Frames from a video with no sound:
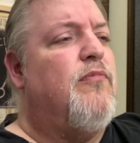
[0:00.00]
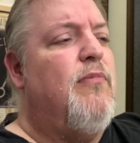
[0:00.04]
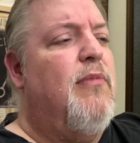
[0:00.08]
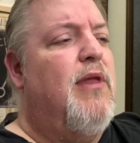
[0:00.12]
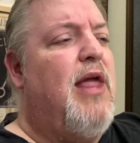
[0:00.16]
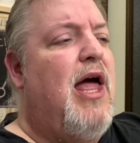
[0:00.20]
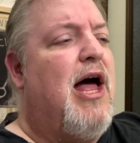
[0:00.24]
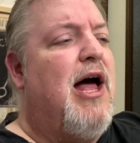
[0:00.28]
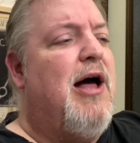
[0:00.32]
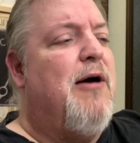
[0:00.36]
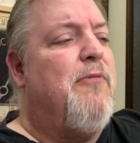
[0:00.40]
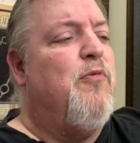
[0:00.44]

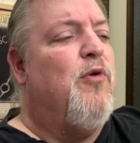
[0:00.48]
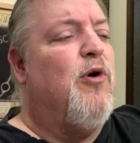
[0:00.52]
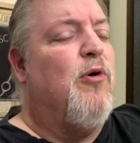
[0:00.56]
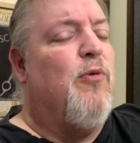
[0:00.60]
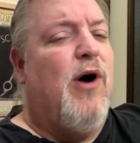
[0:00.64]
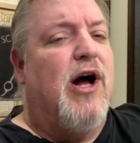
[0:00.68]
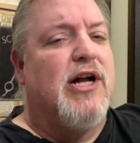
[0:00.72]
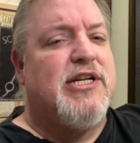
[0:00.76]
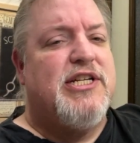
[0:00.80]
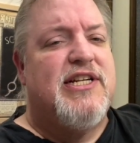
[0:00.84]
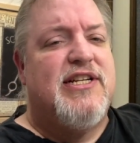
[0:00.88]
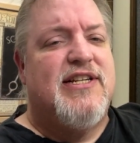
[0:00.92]
we're
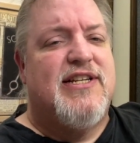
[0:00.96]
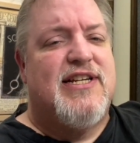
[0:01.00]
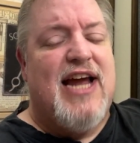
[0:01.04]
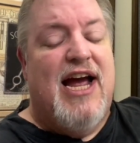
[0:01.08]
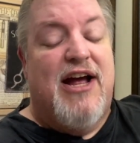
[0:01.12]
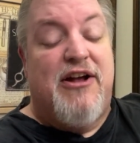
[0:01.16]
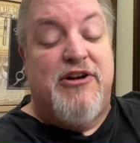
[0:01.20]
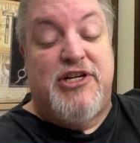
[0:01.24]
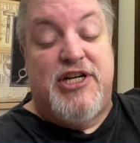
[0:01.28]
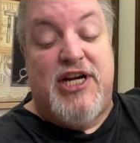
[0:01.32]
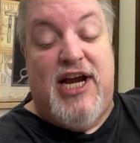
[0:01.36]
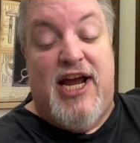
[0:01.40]
watching
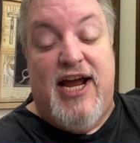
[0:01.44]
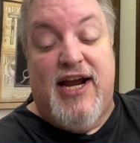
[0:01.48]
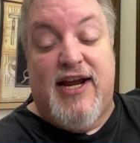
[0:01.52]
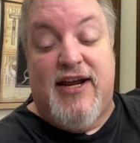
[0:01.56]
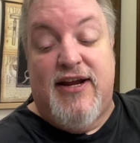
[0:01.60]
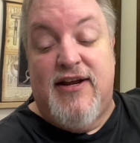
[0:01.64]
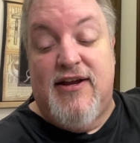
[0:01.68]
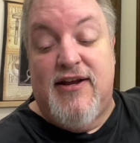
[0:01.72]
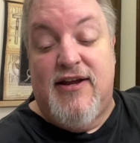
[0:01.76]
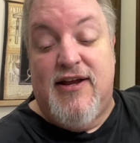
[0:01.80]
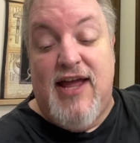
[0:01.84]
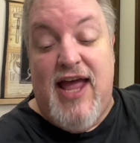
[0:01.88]
sound check,
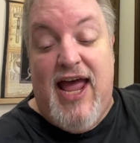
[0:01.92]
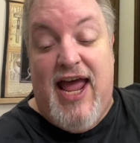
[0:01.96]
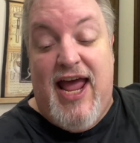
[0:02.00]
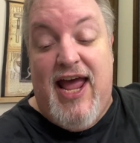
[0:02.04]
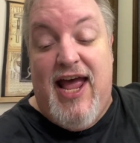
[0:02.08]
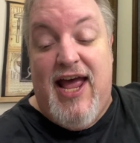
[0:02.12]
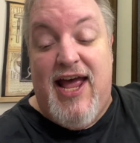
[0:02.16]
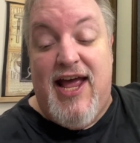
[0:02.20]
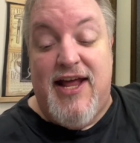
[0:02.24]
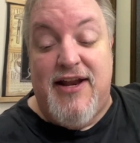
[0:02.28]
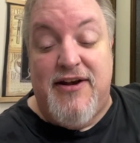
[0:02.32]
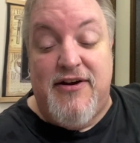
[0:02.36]

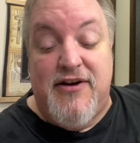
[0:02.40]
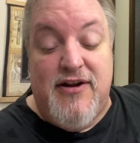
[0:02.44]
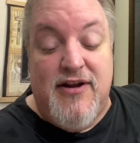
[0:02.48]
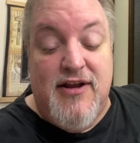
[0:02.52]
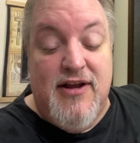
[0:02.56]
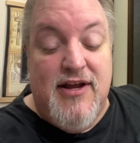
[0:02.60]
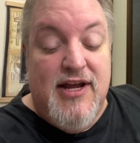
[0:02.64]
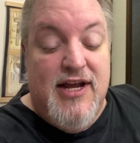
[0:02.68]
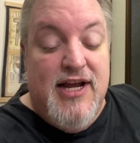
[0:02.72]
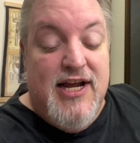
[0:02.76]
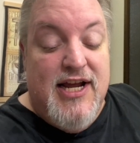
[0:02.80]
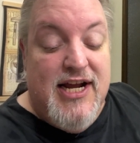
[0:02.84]
and
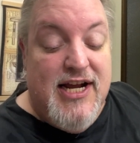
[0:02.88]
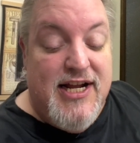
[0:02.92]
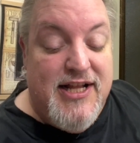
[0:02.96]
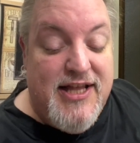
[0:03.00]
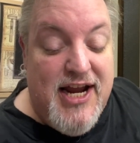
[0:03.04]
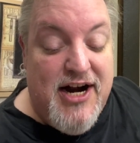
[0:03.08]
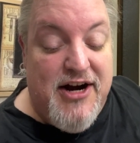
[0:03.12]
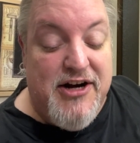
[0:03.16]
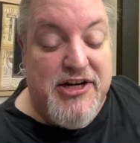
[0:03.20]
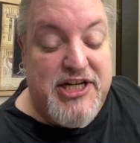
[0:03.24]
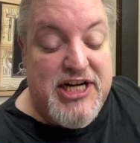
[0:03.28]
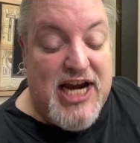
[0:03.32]

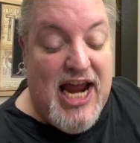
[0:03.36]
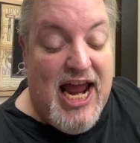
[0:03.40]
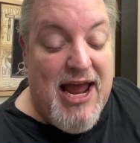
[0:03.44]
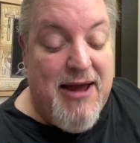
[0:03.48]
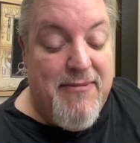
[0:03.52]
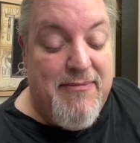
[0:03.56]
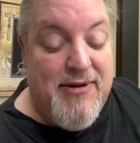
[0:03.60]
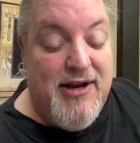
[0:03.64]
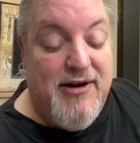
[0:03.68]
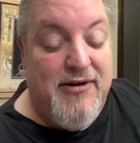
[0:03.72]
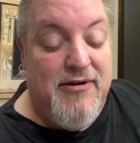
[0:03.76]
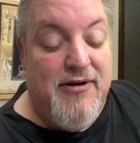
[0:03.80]
they're
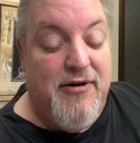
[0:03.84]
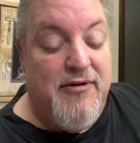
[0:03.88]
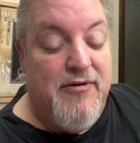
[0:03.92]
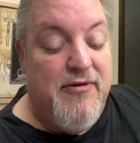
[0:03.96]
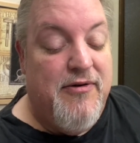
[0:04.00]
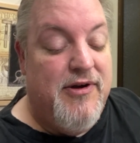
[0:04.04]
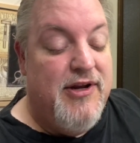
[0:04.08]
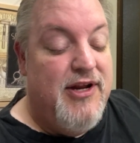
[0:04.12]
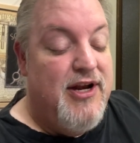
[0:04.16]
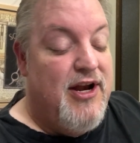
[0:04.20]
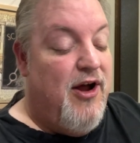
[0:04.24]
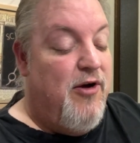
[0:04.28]
jamming,
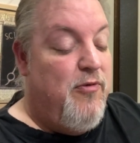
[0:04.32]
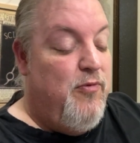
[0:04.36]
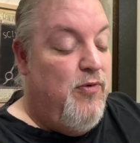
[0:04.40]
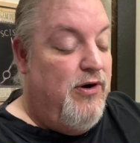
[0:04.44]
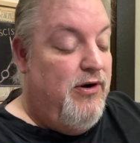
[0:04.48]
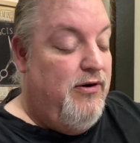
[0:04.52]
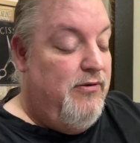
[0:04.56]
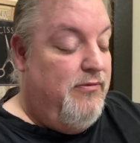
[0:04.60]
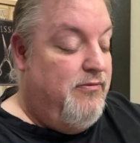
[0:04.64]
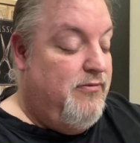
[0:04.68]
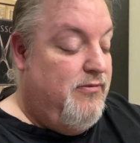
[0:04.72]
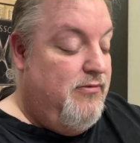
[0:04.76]
and
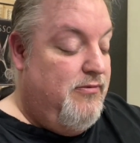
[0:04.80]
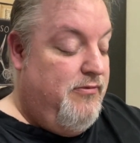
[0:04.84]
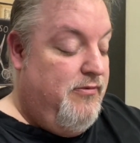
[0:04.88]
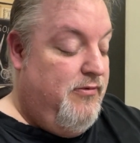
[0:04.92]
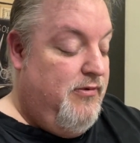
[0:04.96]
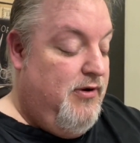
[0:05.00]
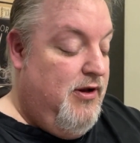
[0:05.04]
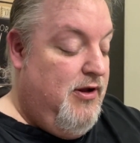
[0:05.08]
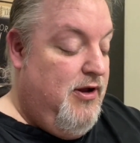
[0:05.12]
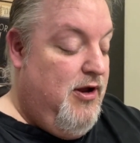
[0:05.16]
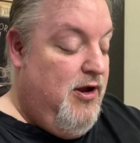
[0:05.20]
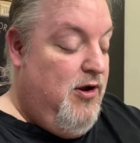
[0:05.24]
we're
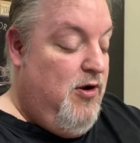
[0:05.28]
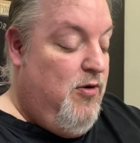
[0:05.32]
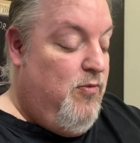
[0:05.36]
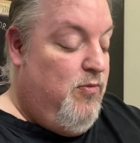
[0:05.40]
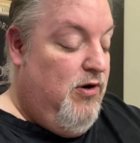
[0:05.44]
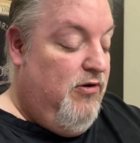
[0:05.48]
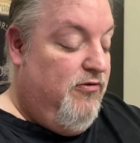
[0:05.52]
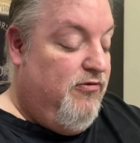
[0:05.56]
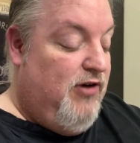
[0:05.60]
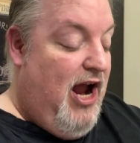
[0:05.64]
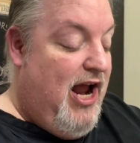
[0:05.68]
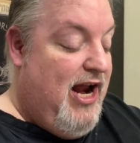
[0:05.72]

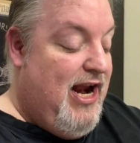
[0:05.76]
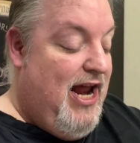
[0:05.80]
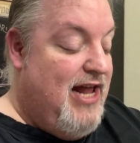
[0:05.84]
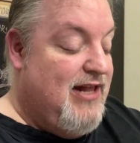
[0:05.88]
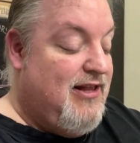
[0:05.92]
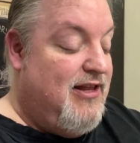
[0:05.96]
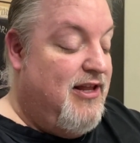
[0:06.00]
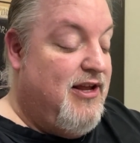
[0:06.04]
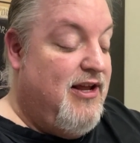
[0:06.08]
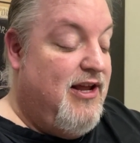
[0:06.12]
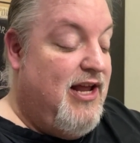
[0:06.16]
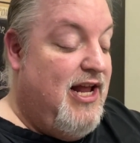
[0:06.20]
right
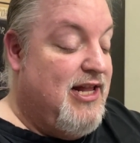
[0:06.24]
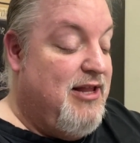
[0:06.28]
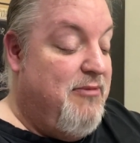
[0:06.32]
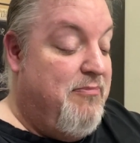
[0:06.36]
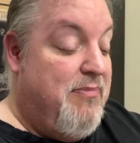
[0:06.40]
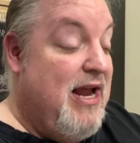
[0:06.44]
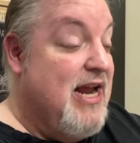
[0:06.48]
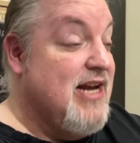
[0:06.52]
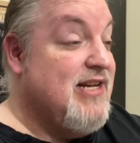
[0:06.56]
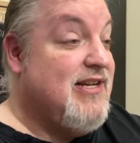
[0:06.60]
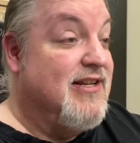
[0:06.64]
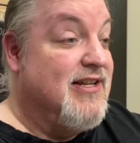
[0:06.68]
at the
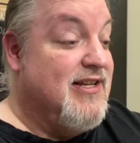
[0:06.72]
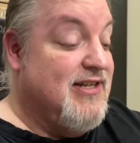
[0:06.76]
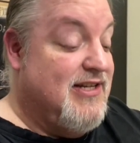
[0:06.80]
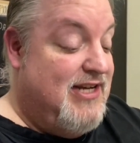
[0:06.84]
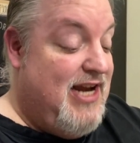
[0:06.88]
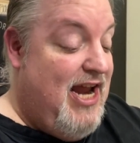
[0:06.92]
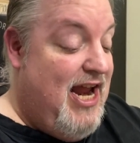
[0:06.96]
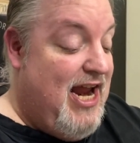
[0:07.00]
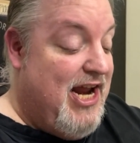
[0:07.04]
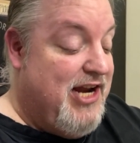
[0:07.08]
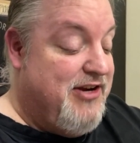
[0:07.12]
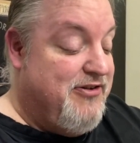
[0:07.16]
base of the
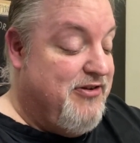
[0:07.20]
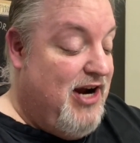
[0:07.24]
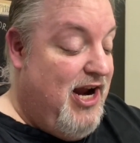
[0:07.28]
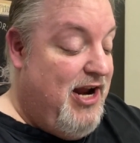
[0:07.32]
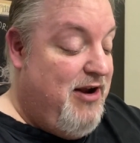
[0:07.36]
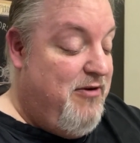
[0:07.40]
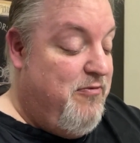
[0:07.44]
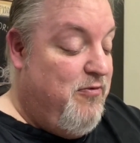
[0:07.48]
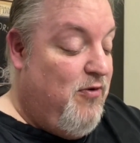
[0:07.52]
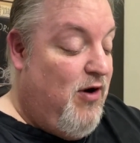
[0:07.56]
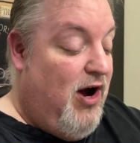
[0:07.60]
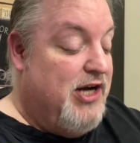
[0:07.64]
stage,
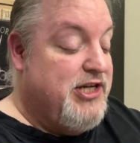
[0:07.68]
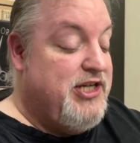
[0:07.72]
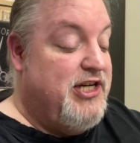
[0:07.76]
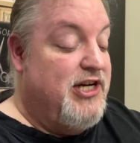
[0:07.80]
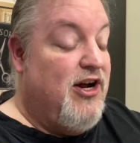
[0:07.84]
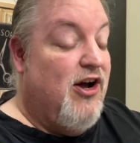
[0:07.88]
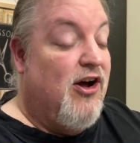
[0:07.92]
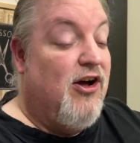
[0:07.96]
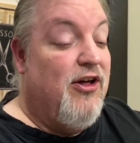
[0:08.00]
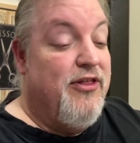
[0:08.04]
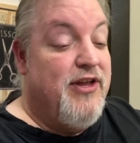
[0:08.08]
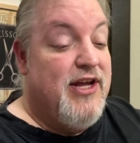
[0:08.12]
right,
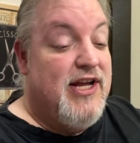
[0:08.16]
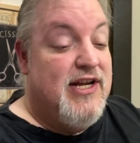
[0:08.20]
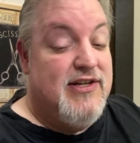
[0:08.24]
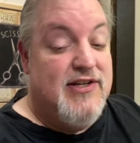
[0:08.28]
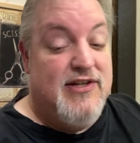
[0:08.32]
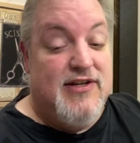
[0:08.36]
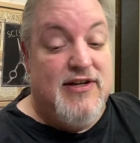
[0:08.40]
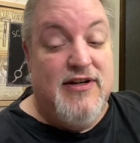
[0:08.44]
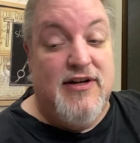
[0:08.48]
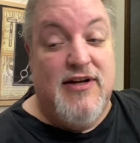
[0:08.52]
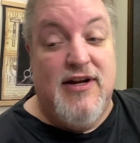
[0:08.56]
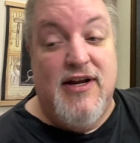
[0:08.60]
watching all this.